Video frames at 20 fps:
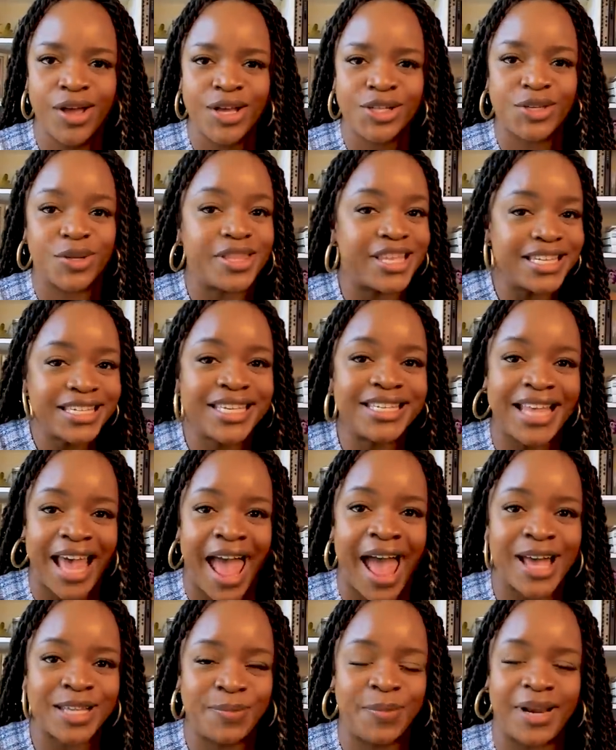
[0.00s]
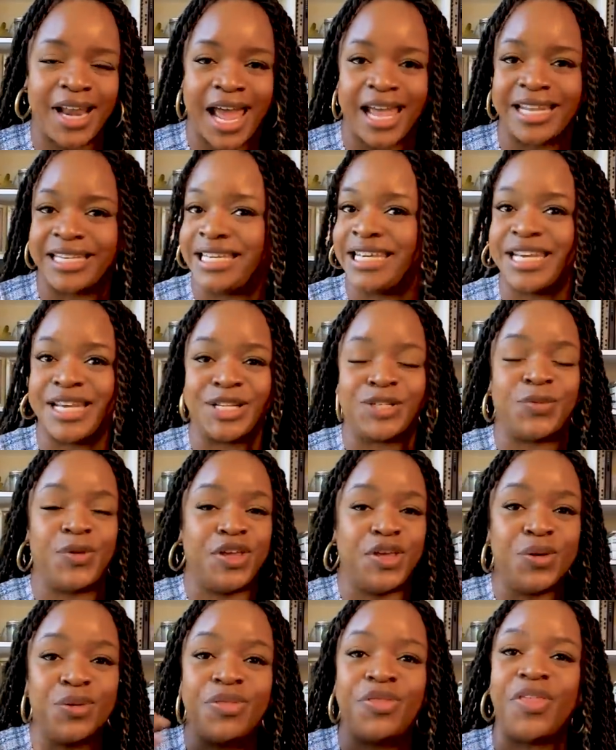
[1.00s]
So this is Aspen Ideas.
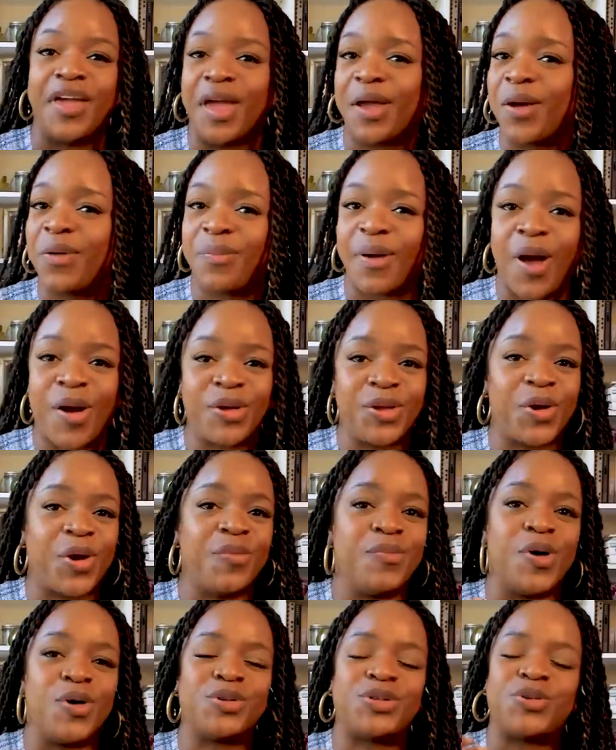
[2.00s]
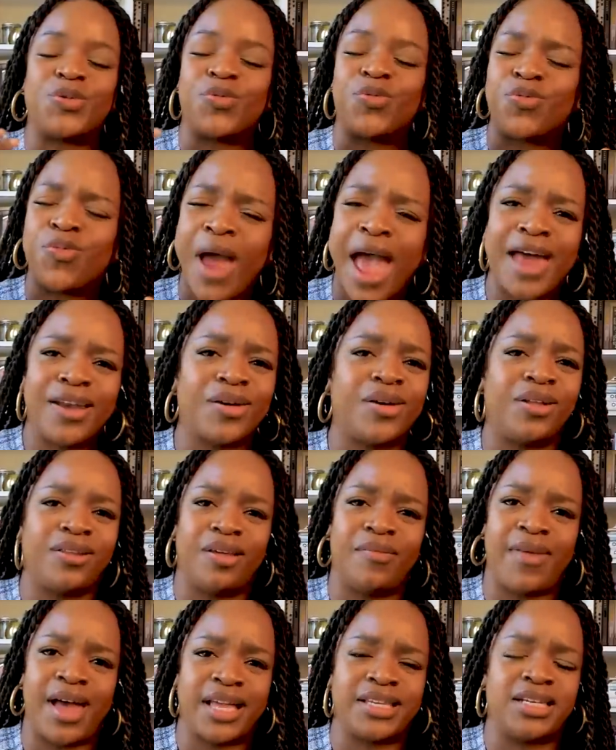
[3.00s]
When you think about your most radical
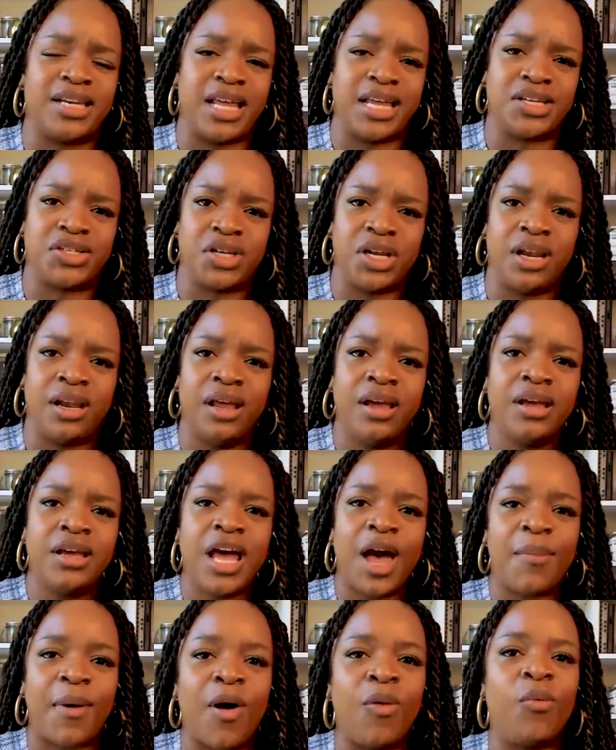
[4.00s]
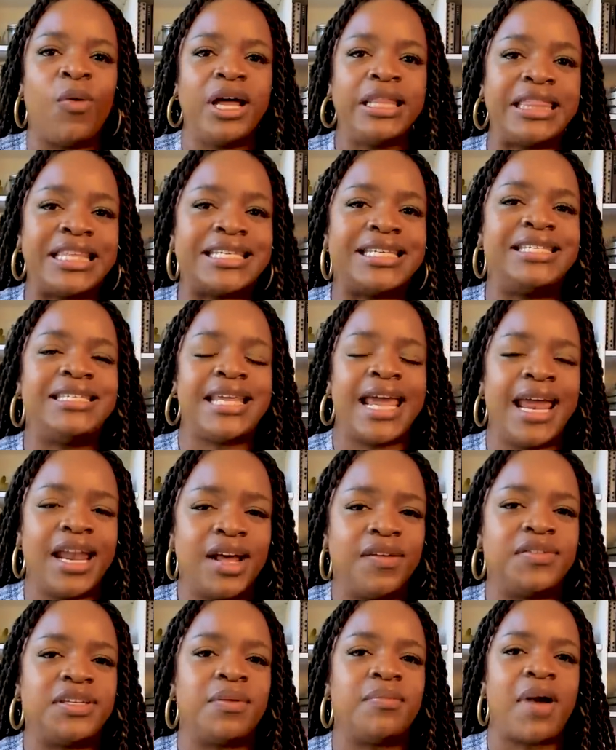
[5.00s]
imagination about what the state
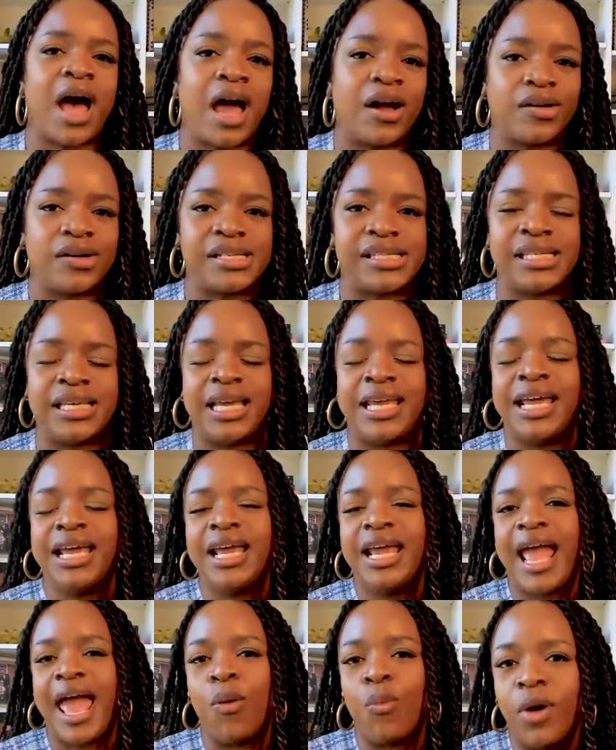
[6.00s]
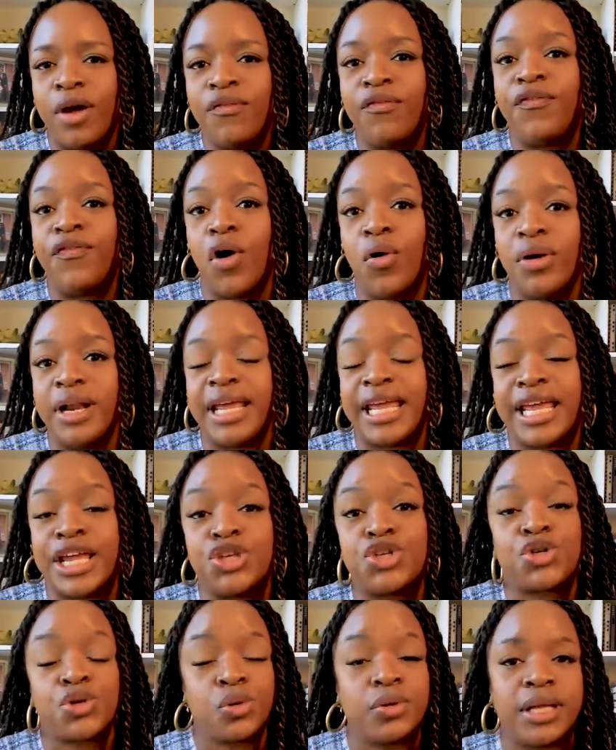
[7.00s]
of democracy and what voting can
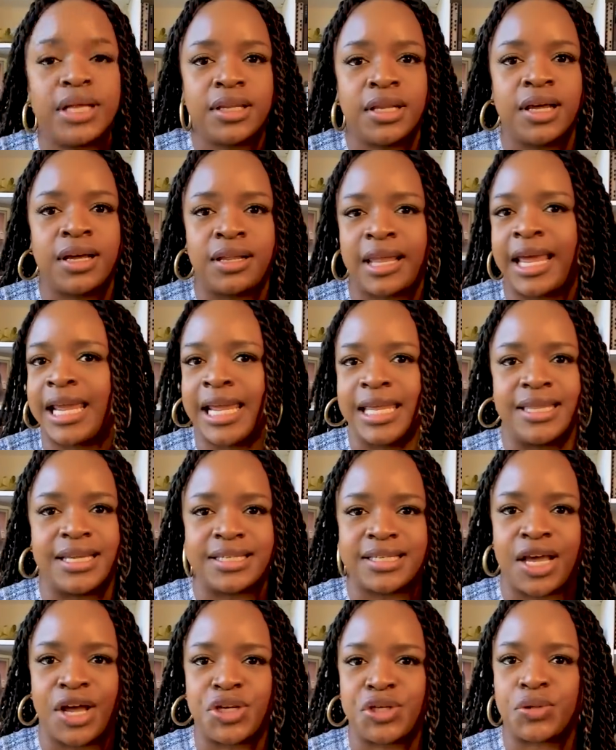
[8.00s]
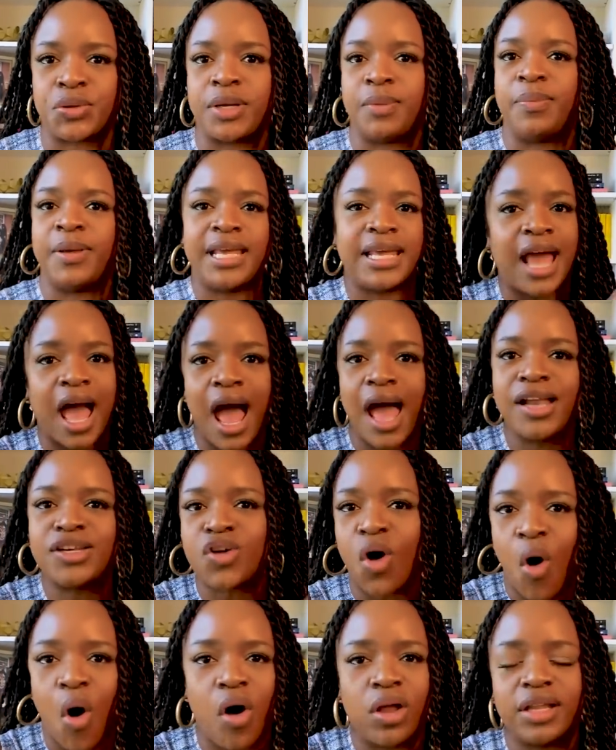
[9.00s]
truly look like in this country, beyond
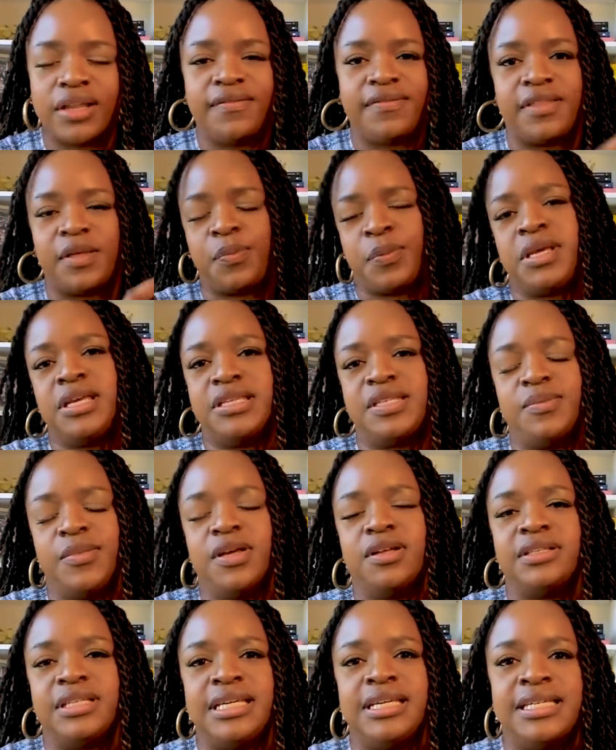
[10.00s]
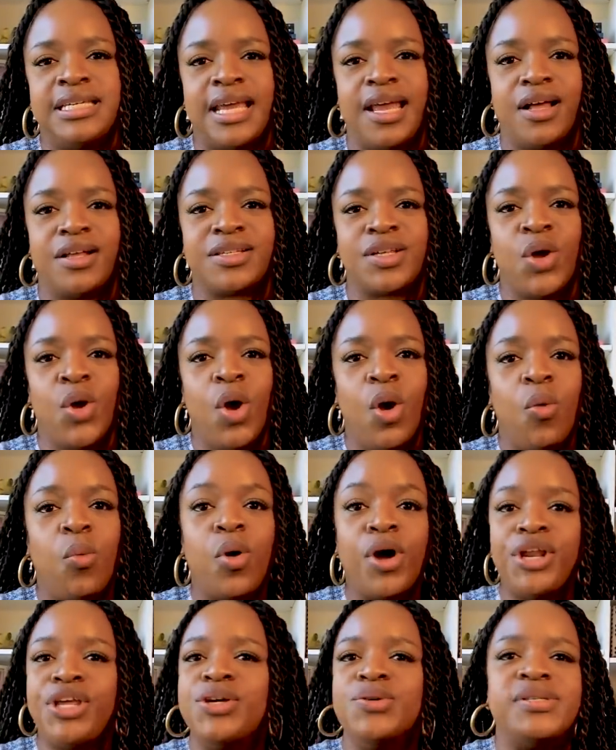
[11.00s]
all of the piecemeal details,
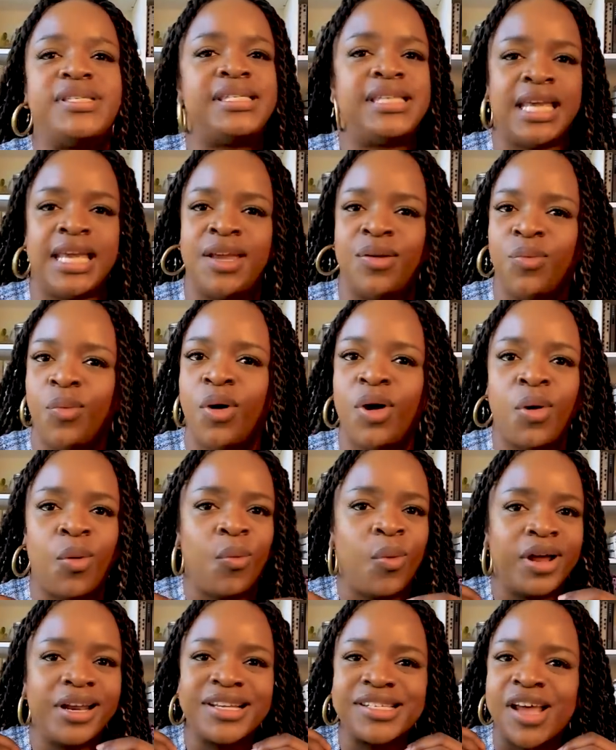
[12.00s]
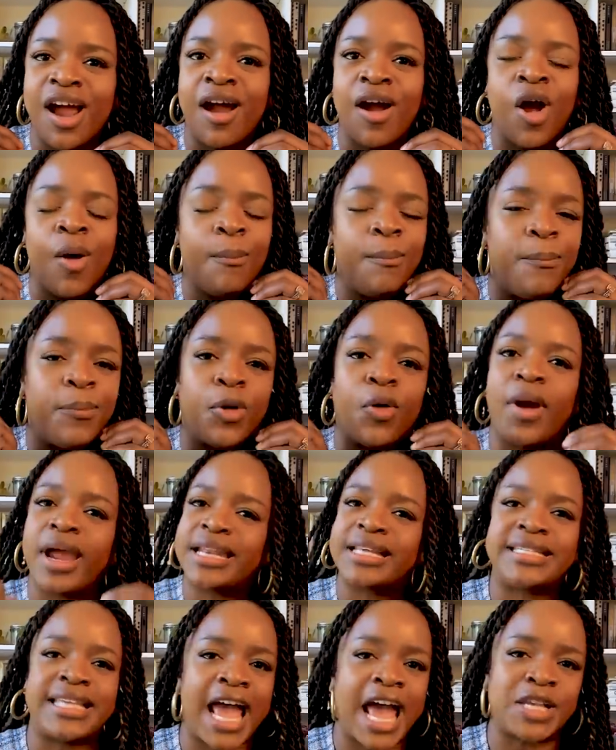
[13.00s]
what do you see? What, what is our
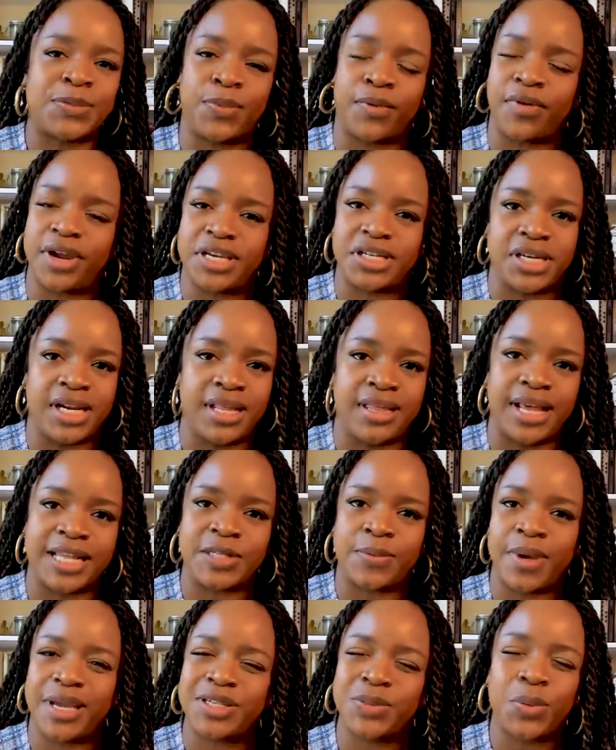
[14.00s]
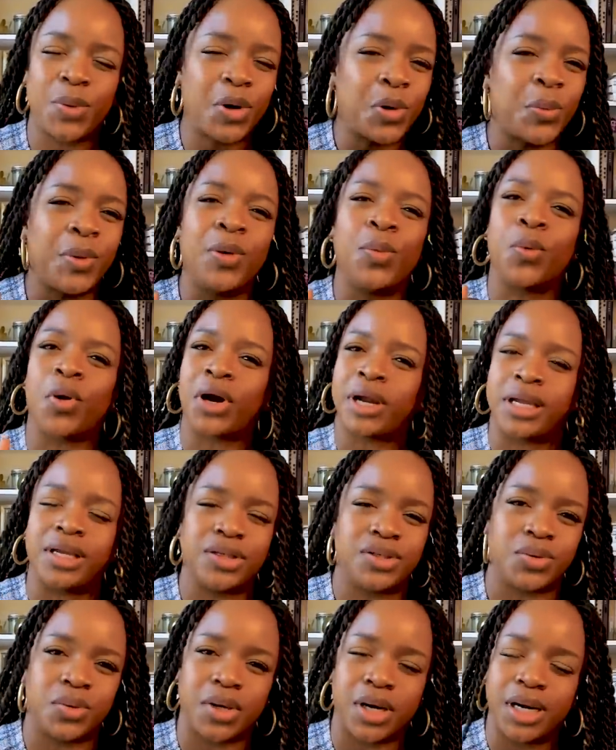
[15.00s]
greatest aspiration in that space? What are we working
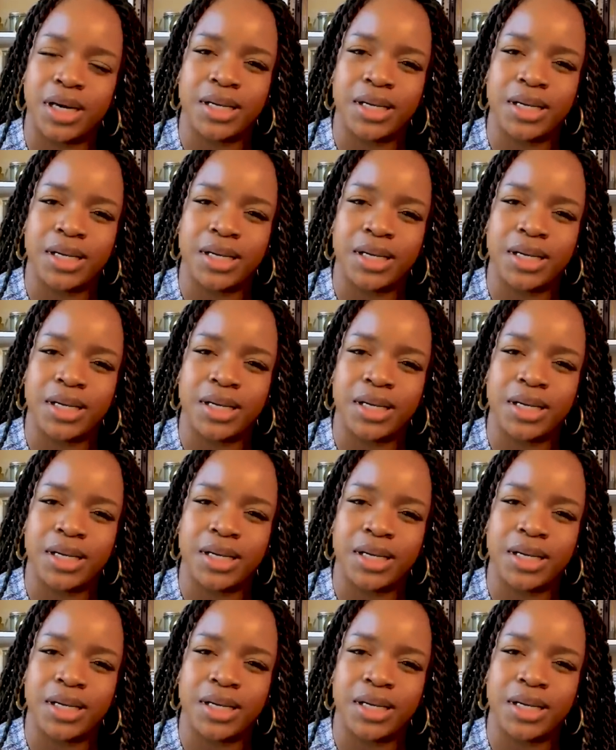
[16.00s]
toward?